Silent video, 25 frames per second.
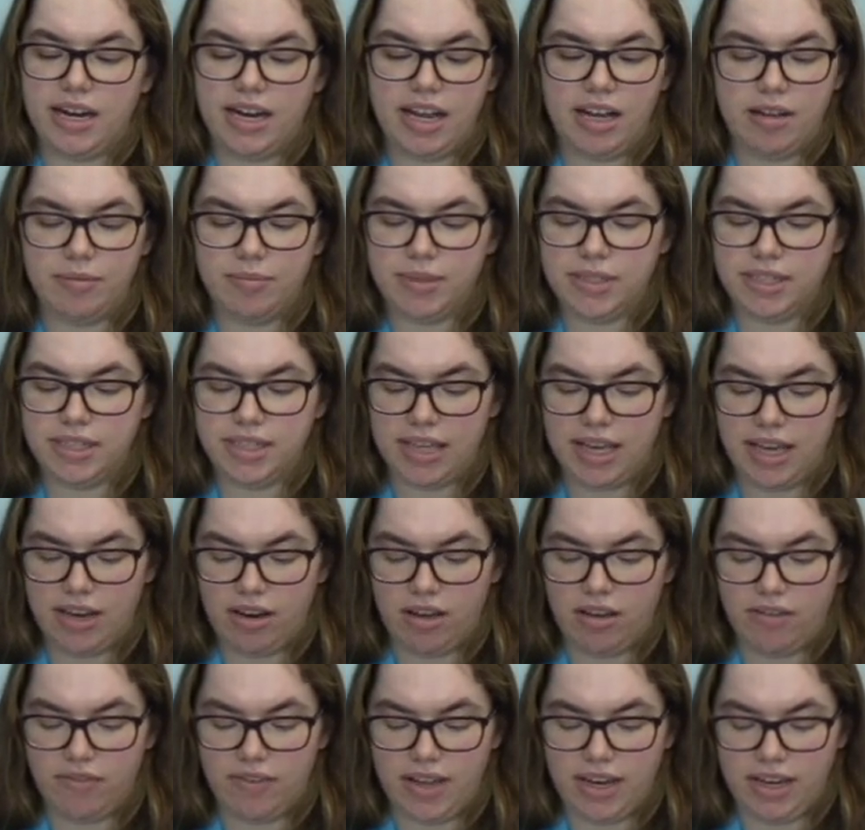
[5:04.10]
helps to get
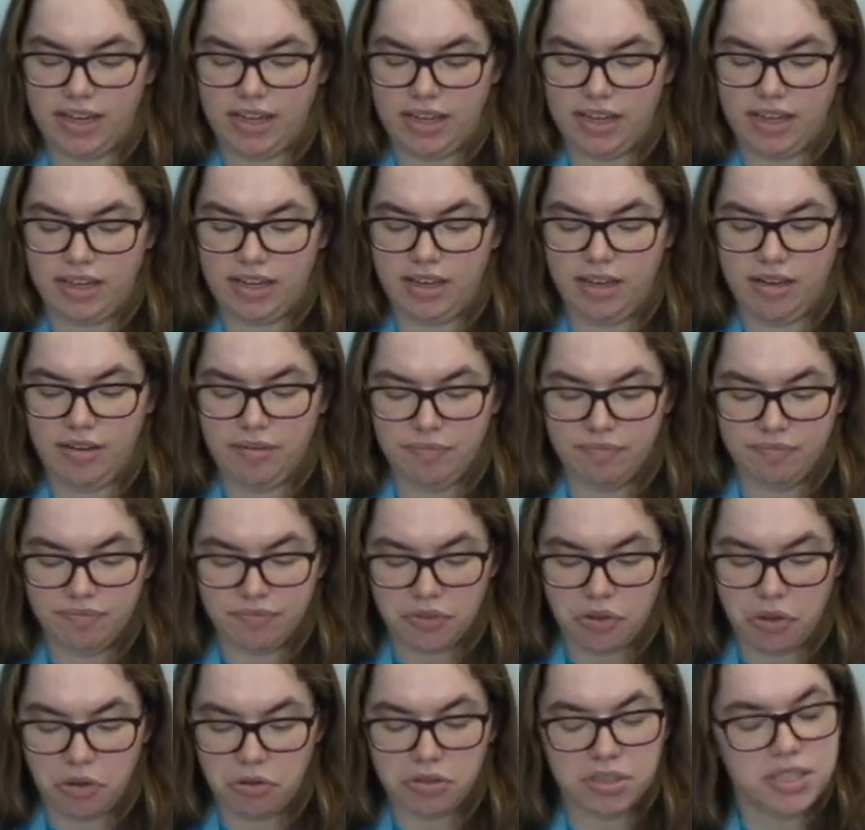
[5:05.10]
off any
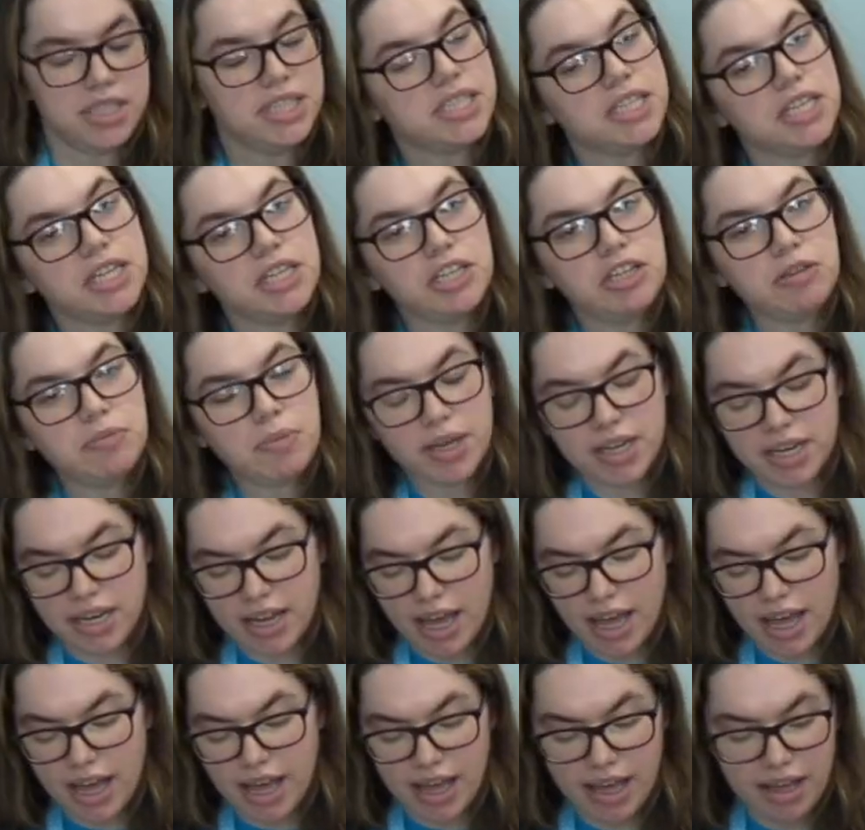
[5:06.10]
old skin you might
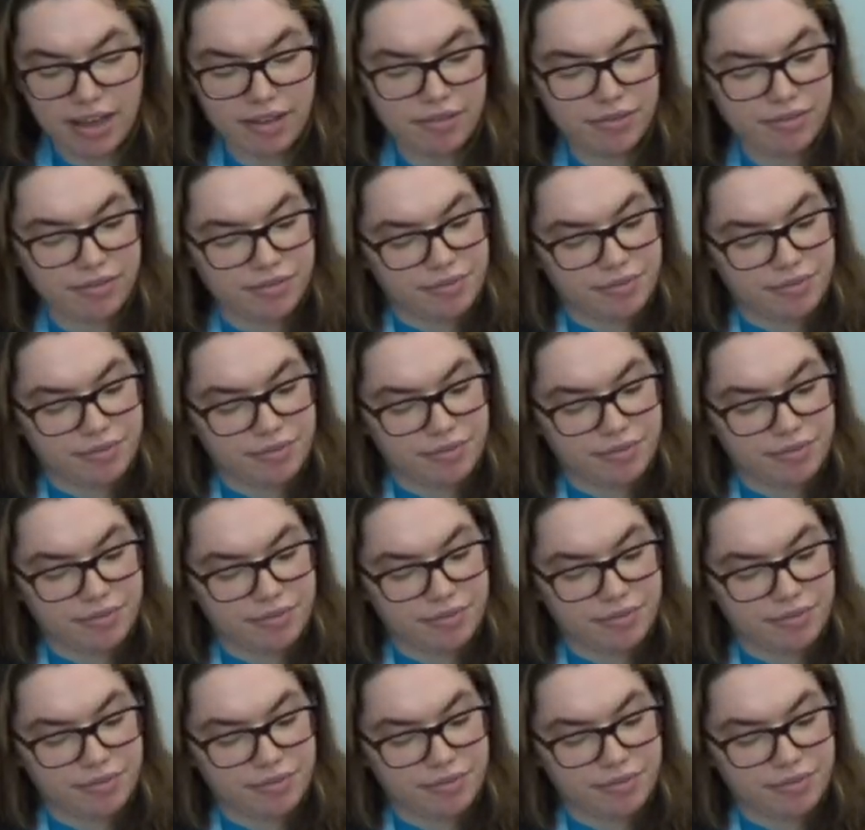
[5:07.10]
have.